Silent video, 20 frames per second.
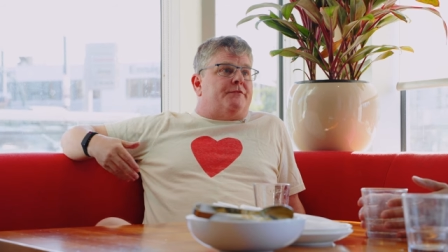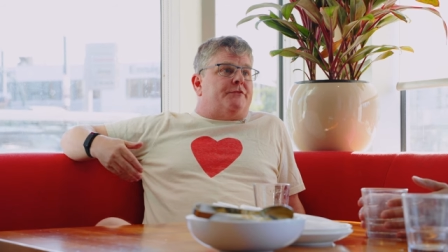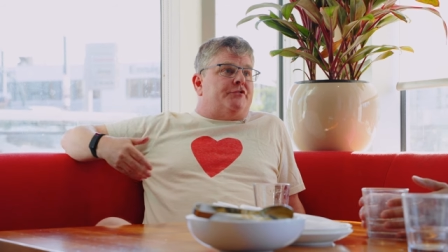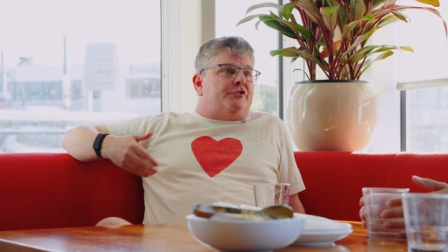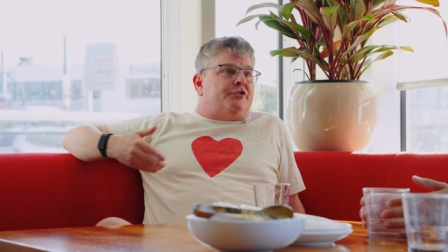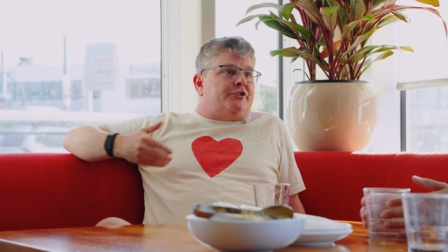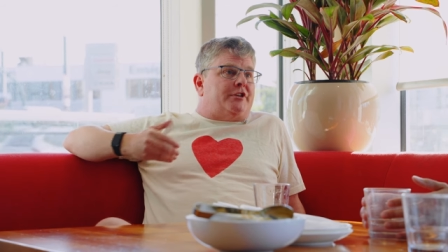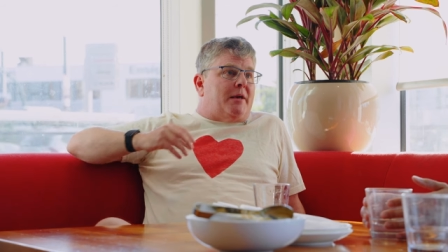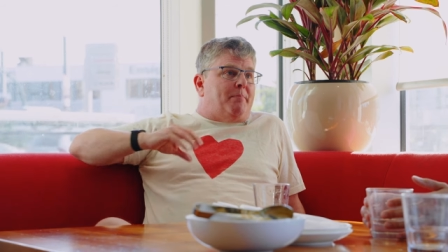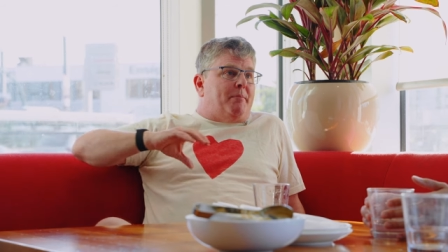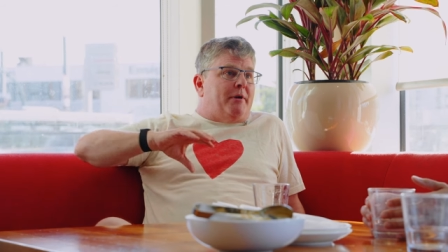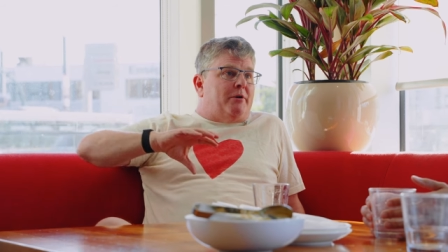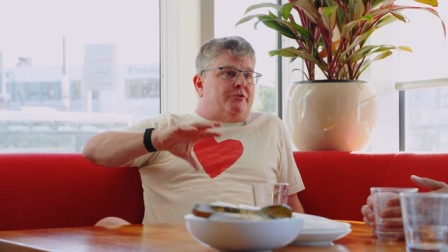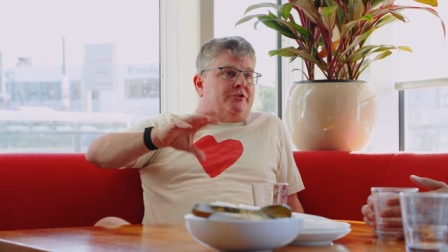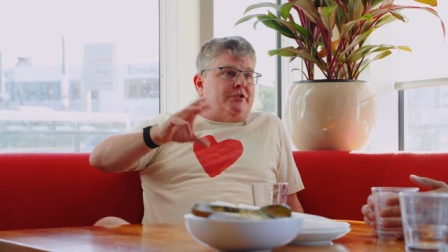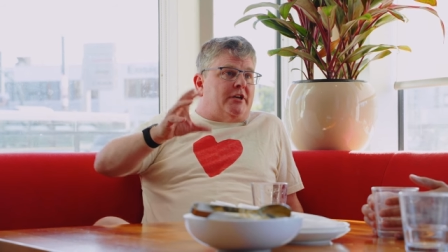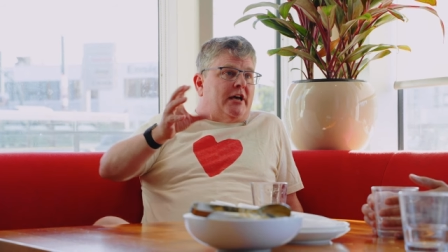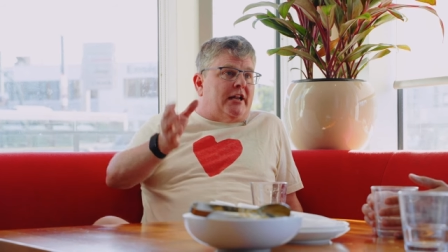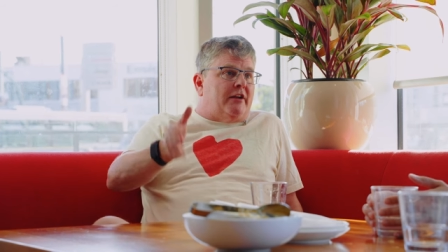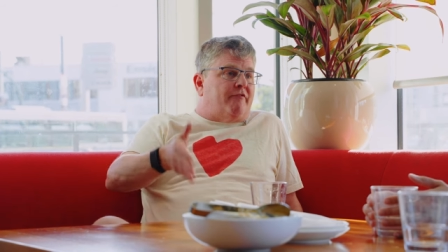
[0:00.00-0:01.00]
step
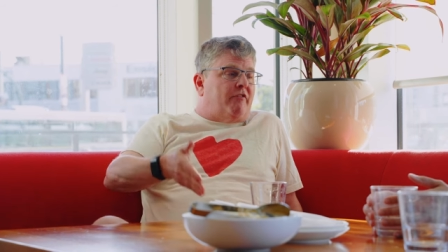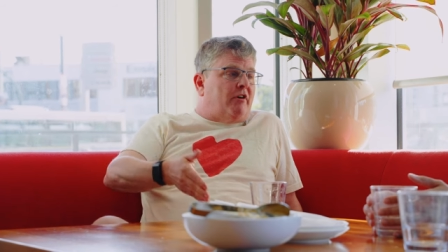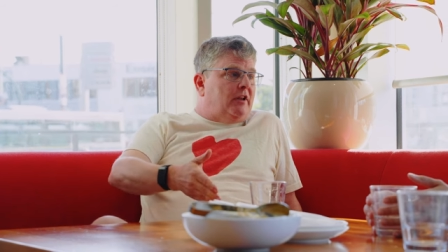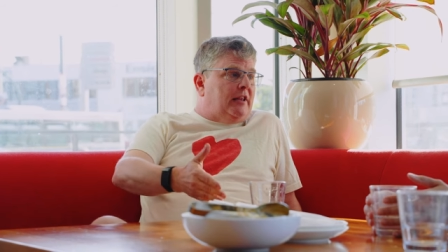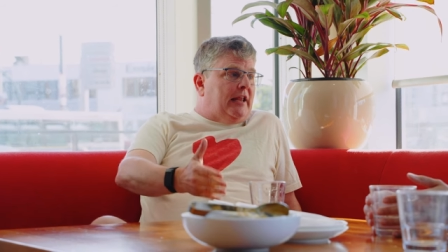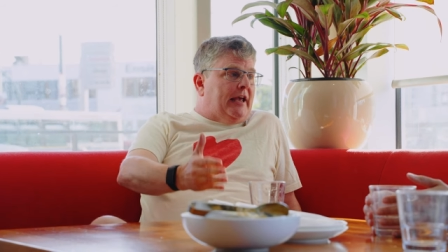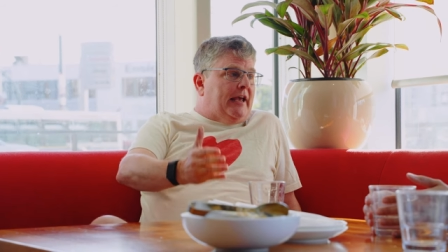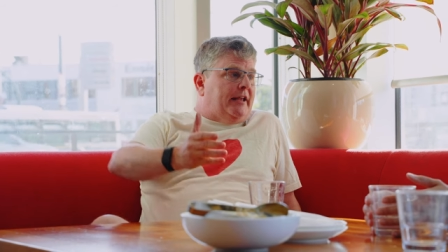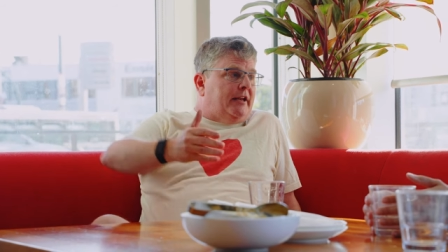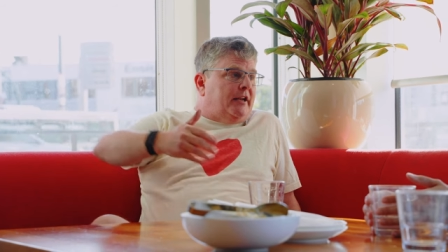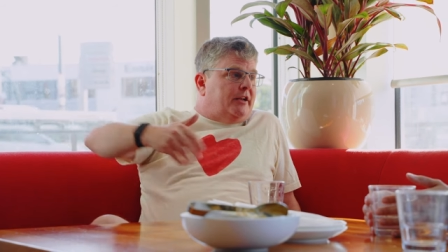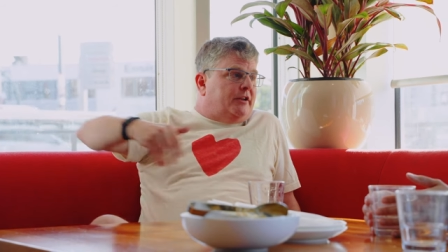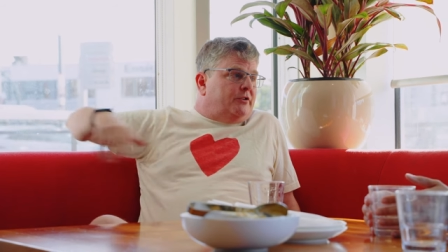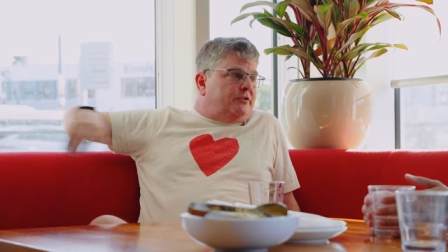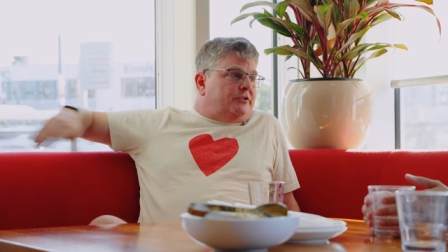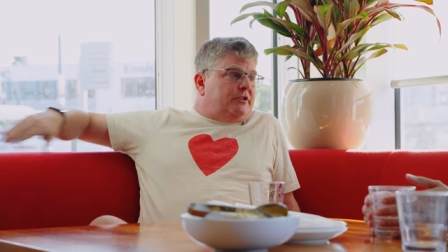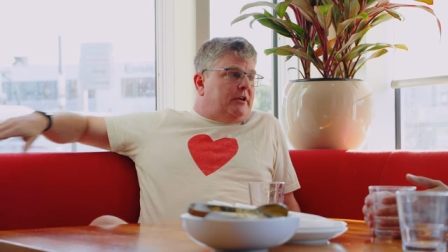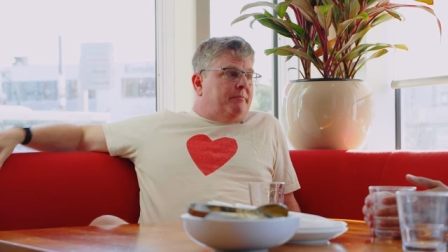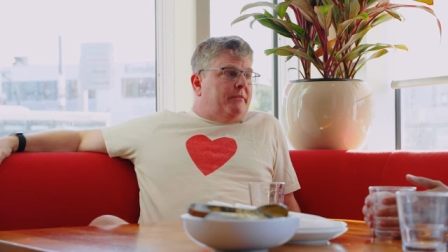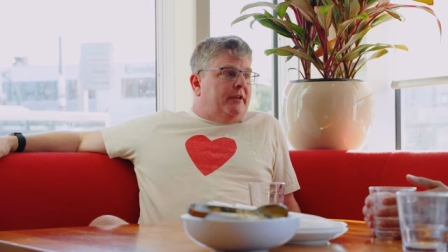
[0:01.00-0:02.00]
outside of our lane and
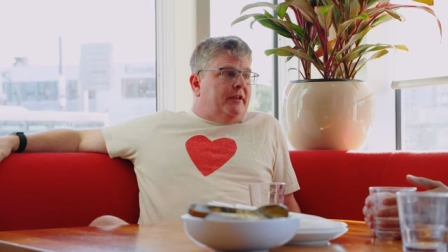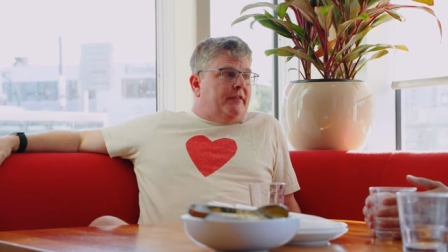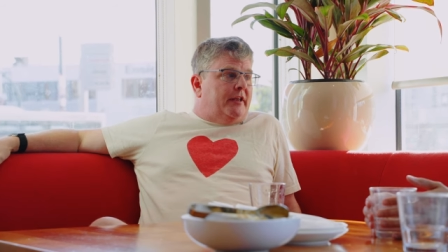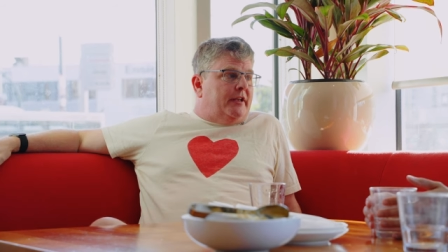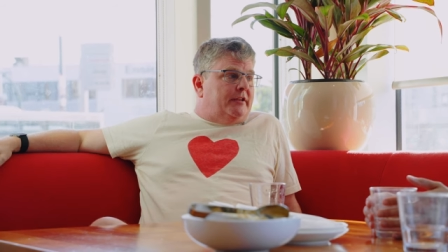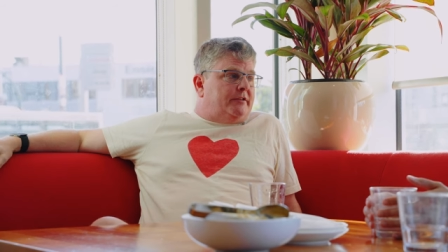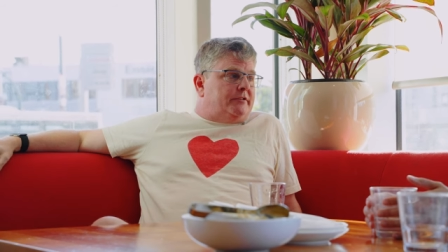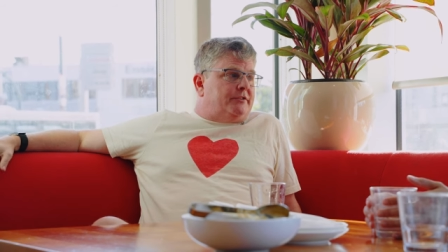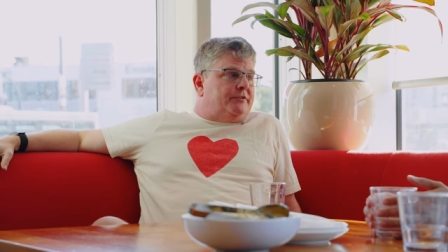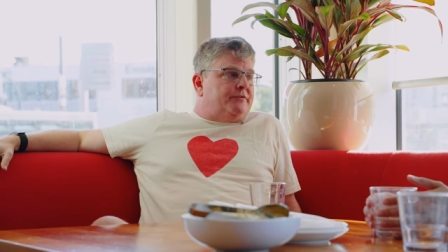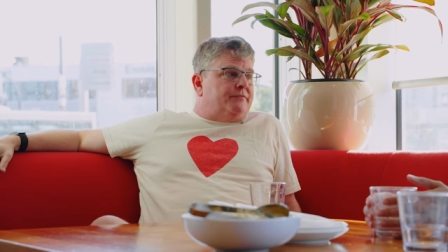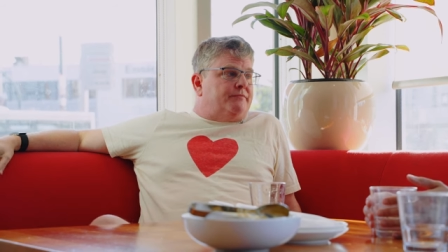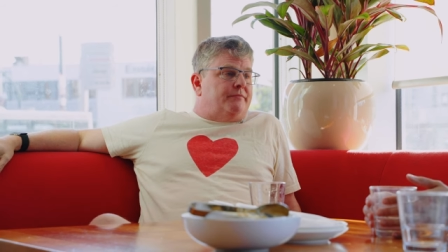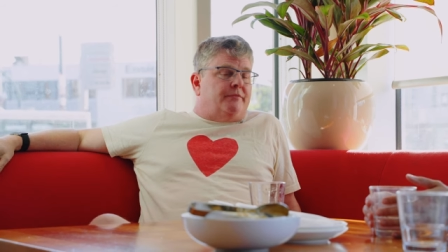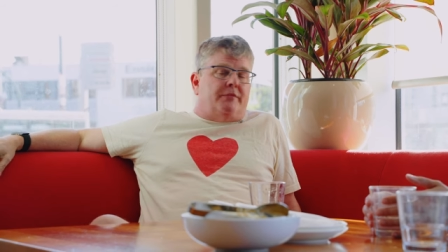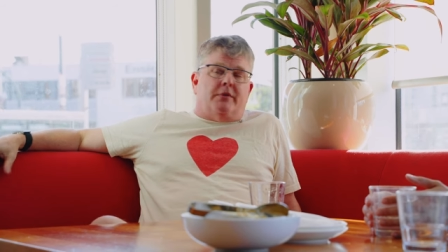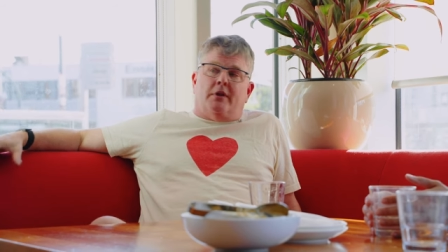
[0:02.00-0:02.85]
do something that's